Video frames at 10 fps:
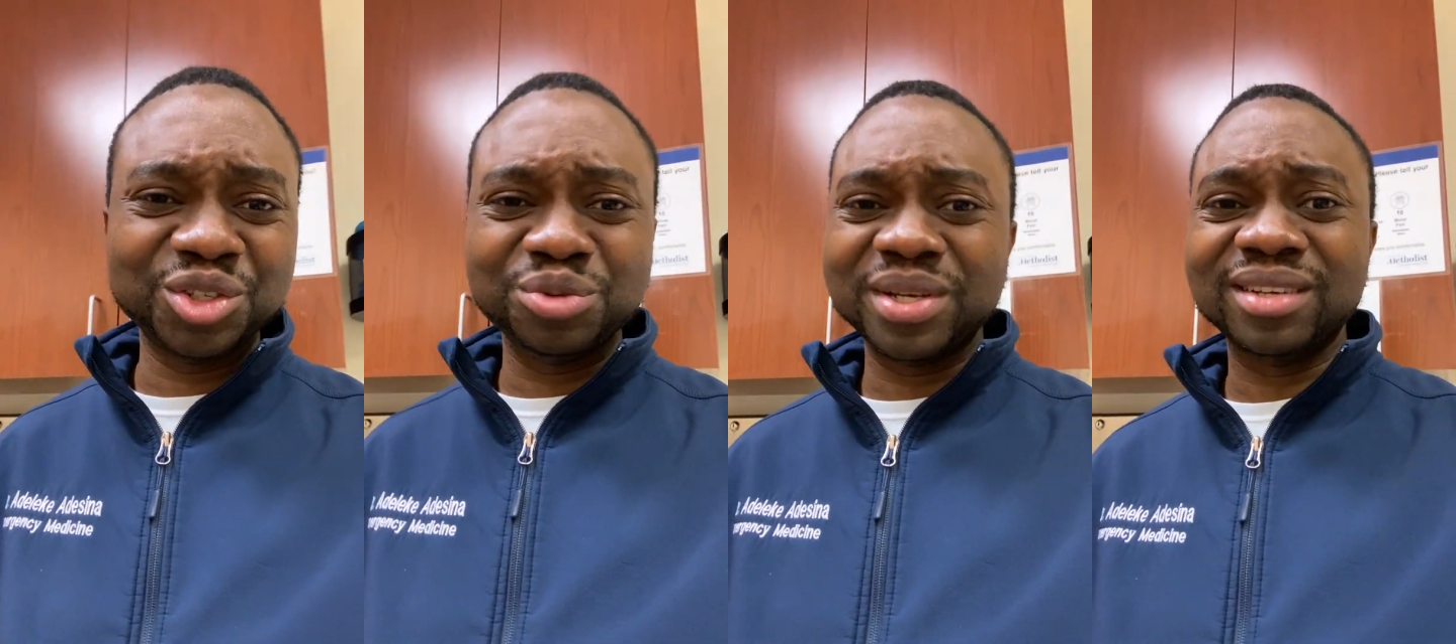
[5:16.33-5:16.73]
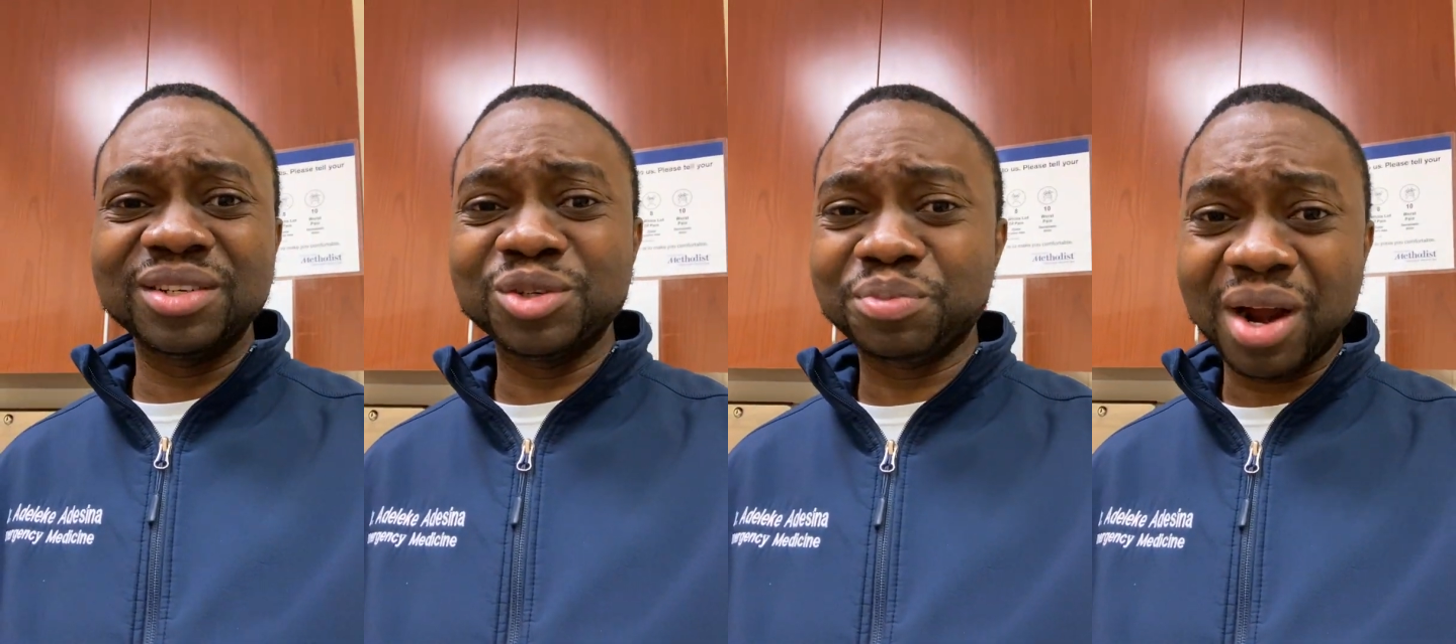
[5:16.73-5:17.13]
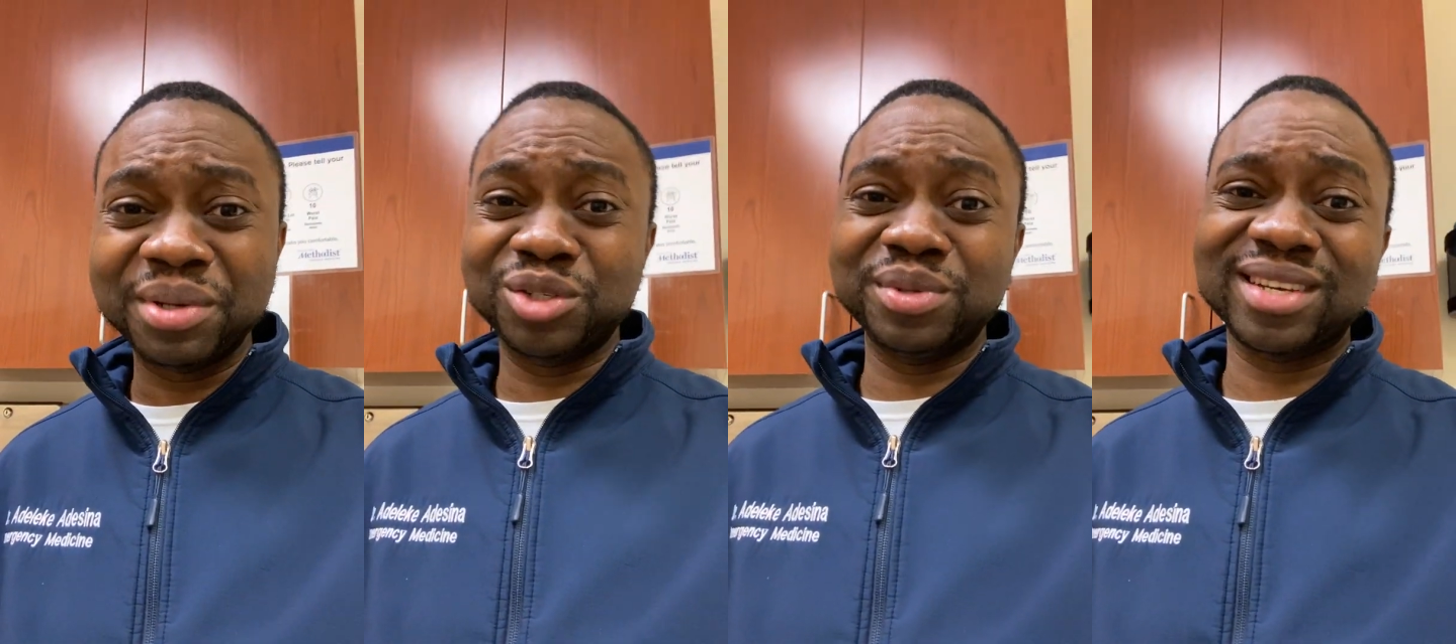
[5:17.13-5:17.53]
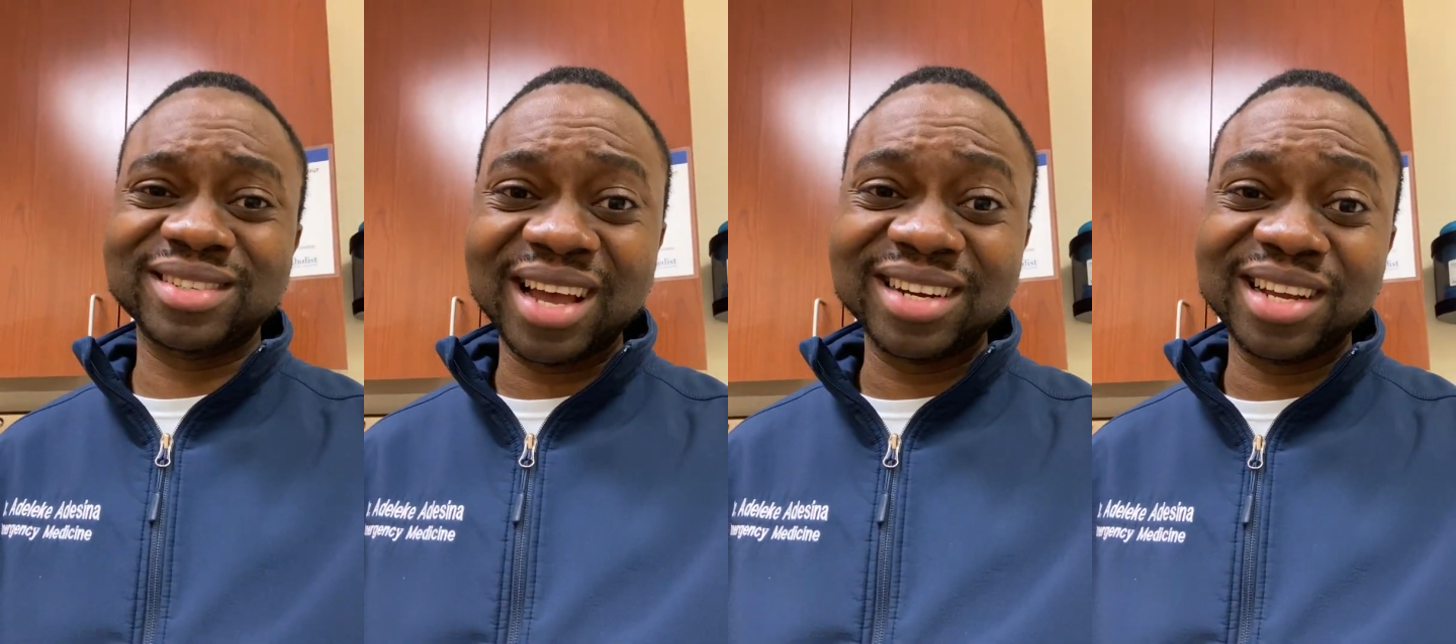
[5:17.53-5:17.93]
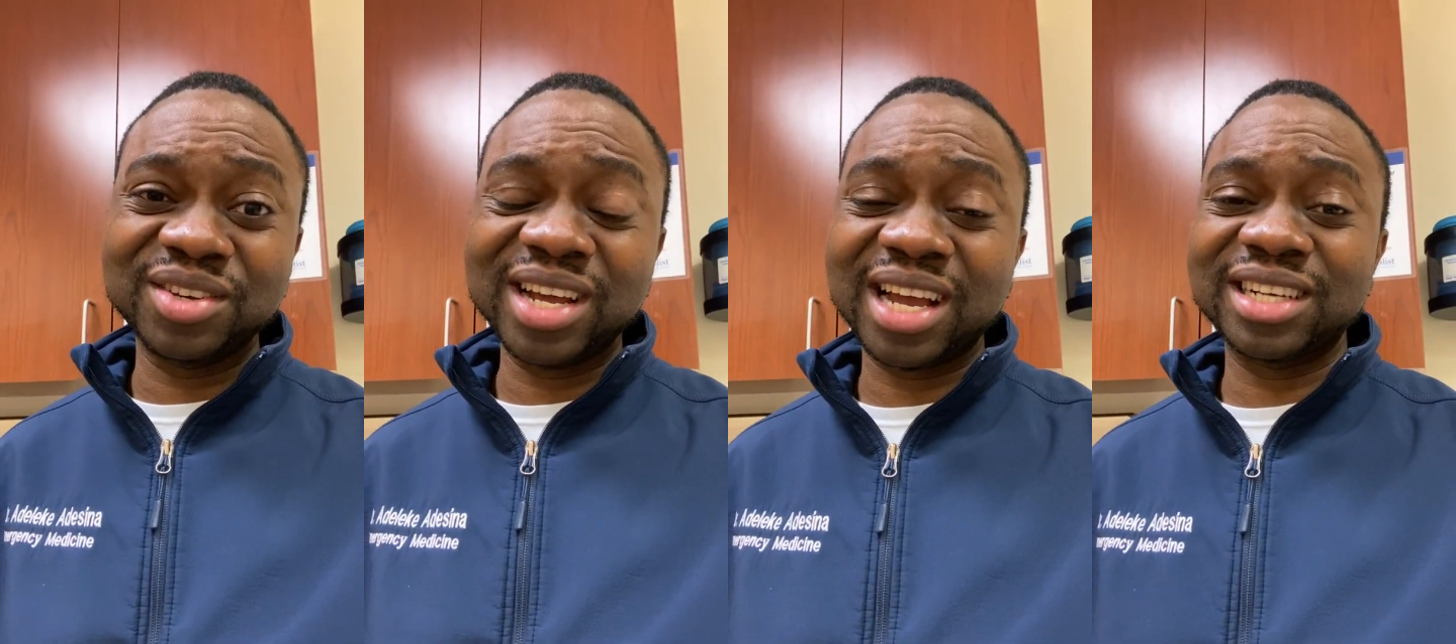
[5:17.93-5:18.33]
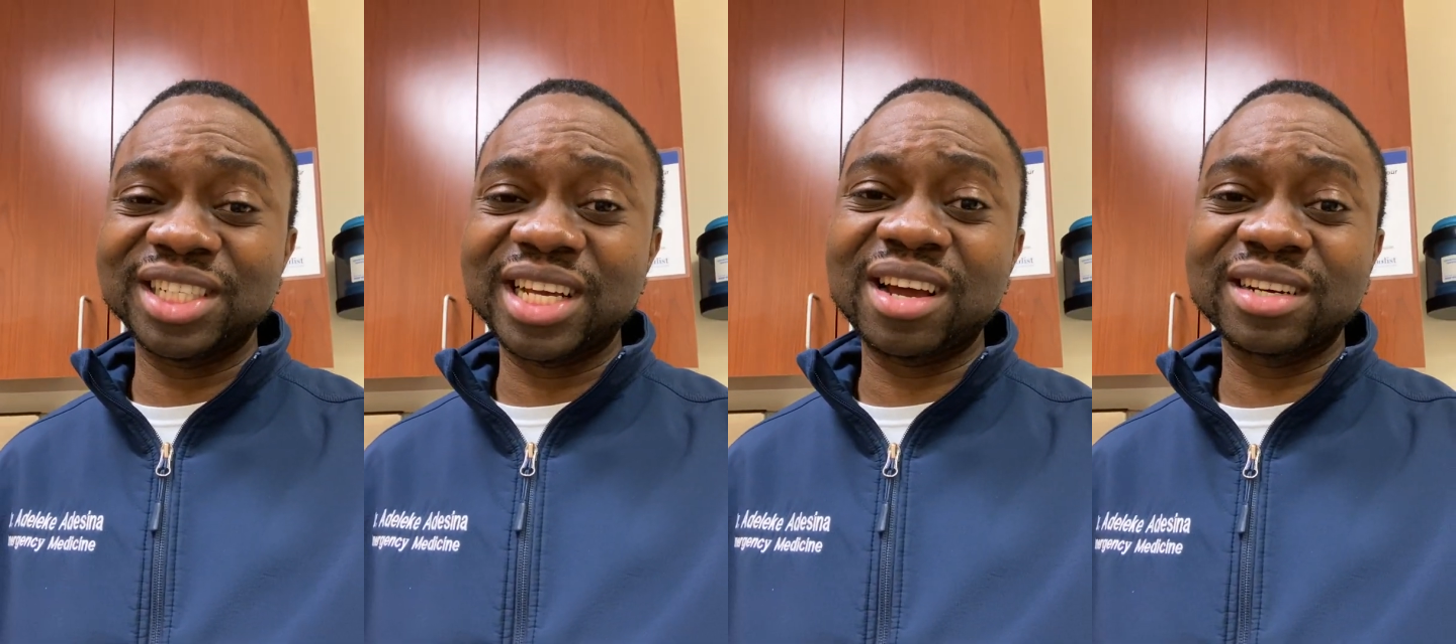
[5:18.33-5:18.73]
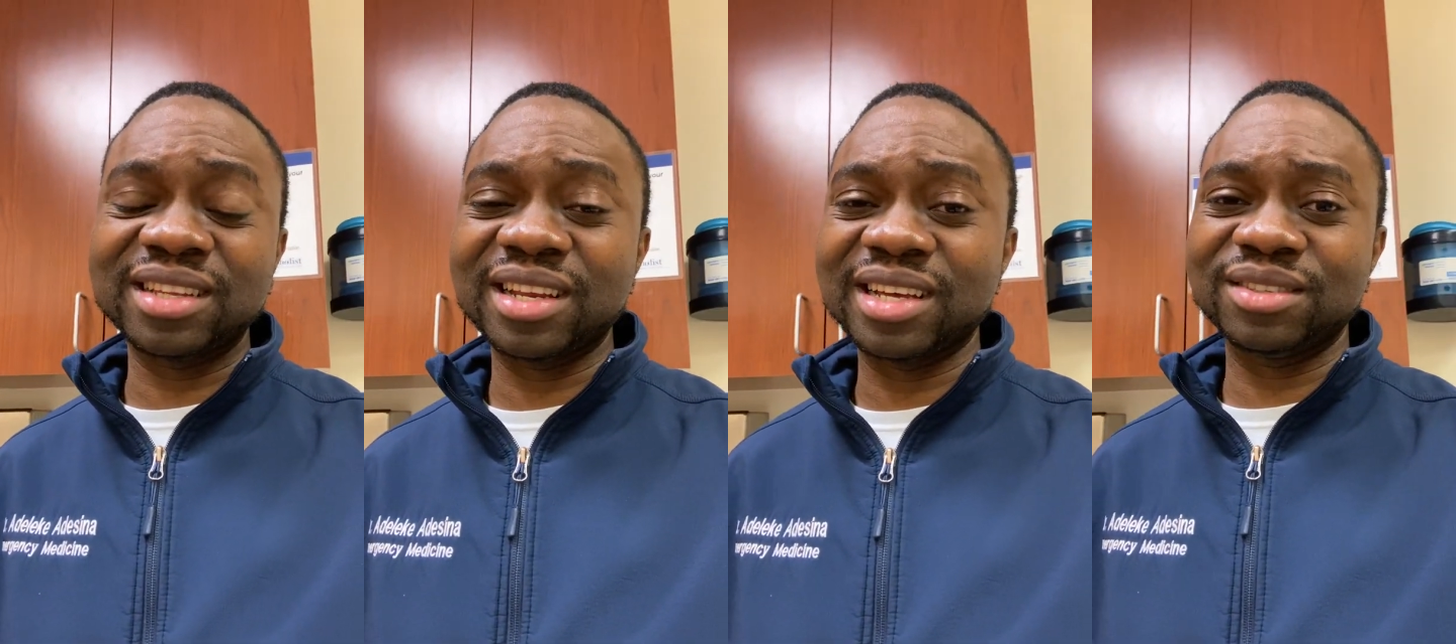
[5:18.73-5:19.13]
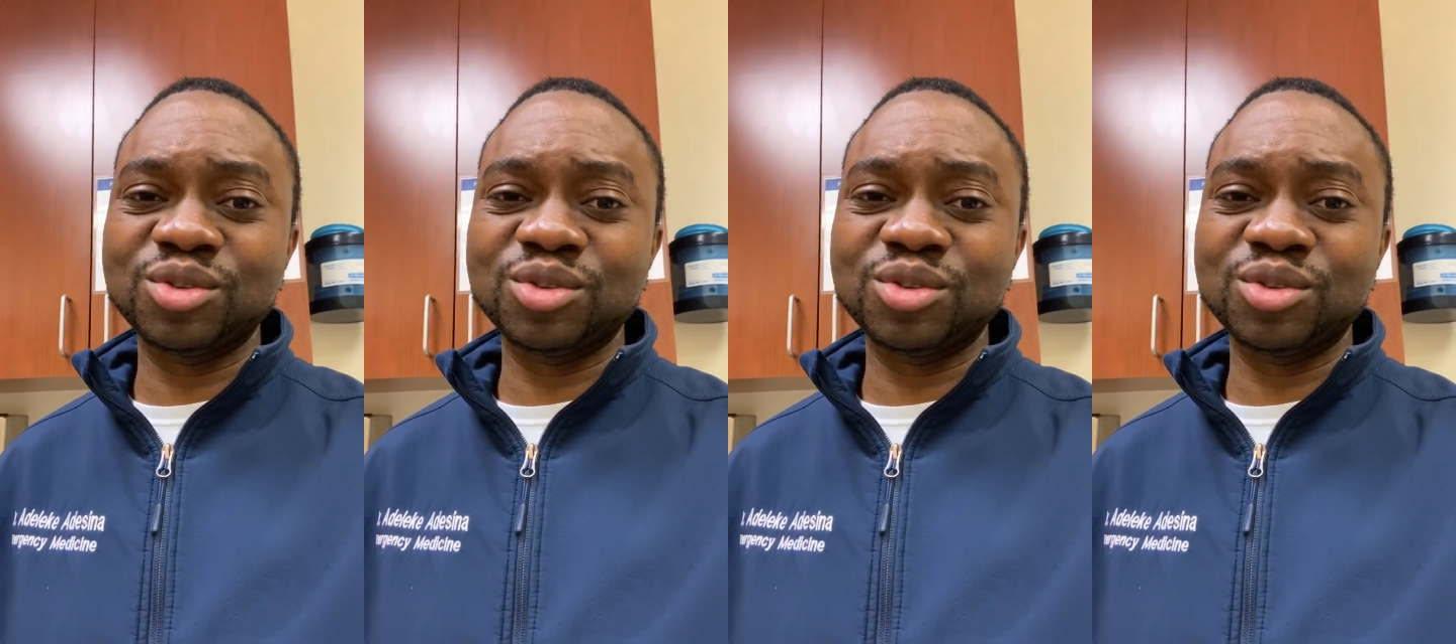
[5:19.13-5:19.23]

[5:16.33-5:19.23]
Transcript: You probably should be excited that you're not going to shed out another like